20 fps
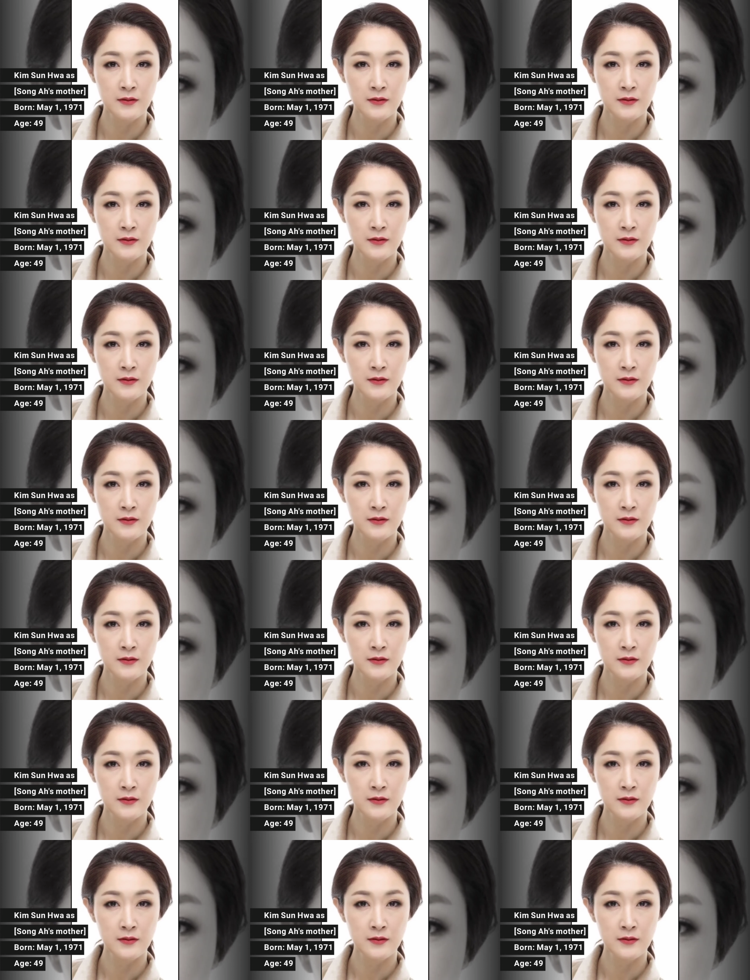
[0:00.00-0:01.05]

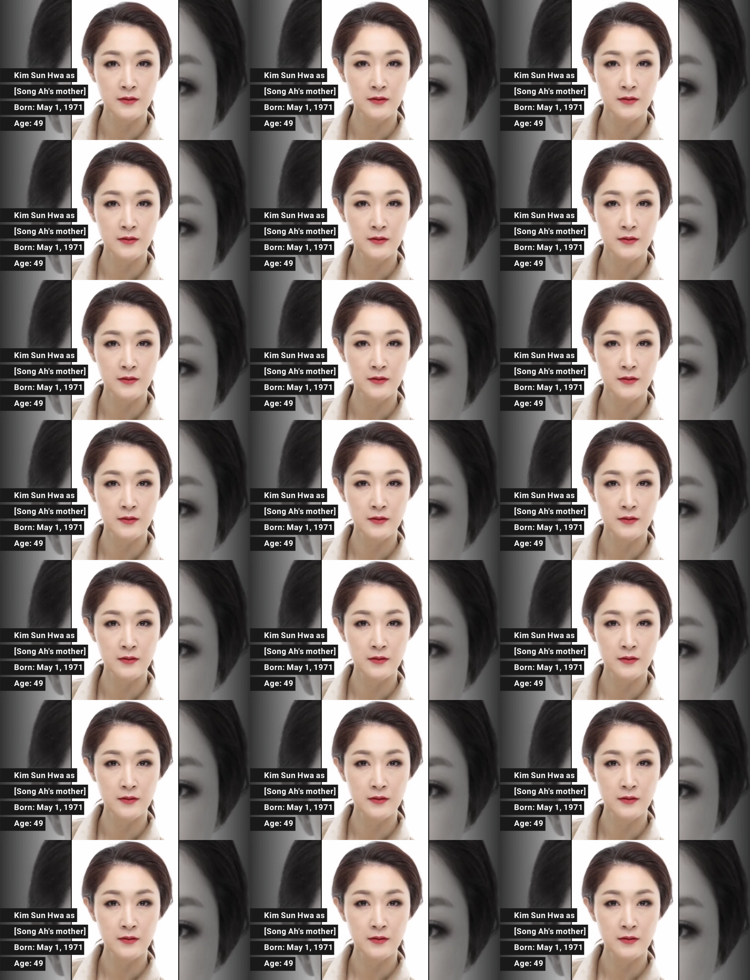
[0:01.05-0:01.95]
No one is speaking in this clip.